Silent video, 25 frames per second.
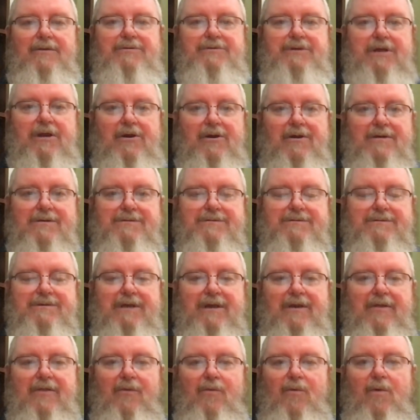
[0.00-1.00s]
Jairus
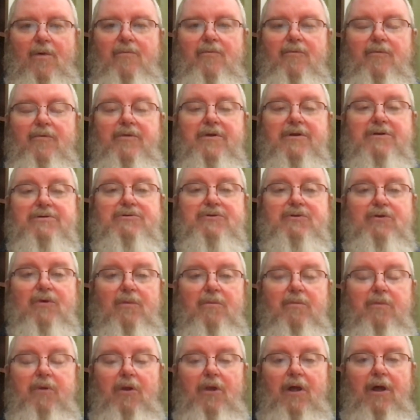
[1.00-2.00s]
and the woman with the issue
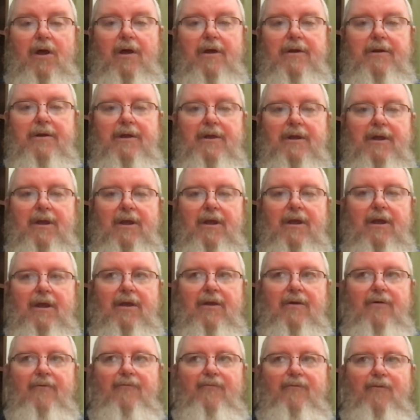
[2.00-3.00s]
of blood
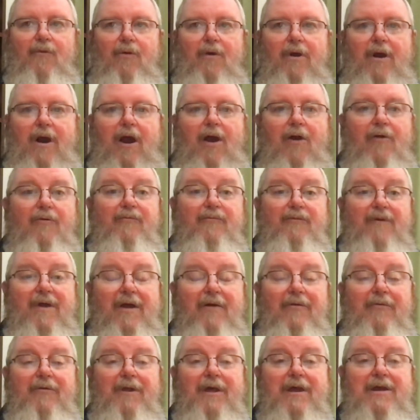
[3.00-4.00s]
for our
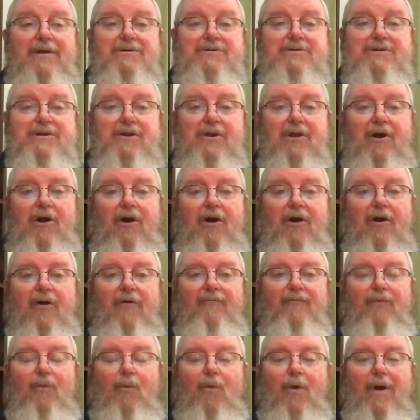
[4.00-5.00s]
foundation
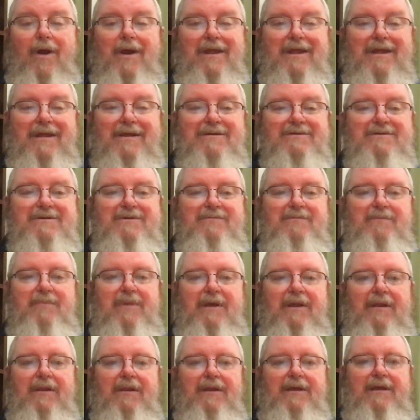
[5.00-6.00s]
of what is
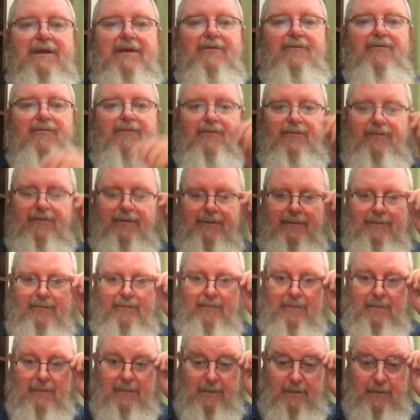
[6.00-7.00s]
belief.
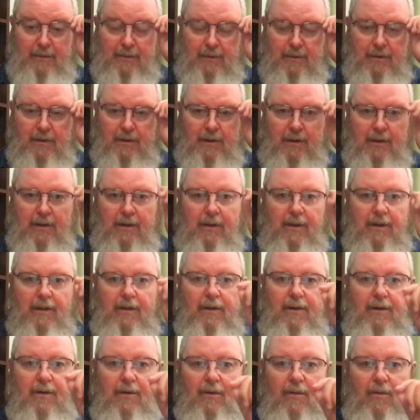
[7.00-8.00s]

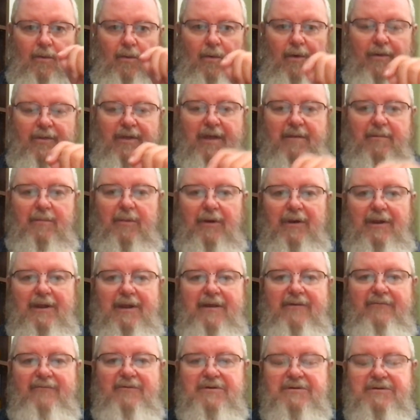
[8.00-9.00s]
What they
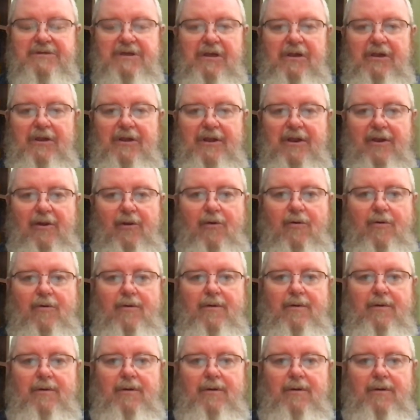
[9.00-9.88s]
believed is clear.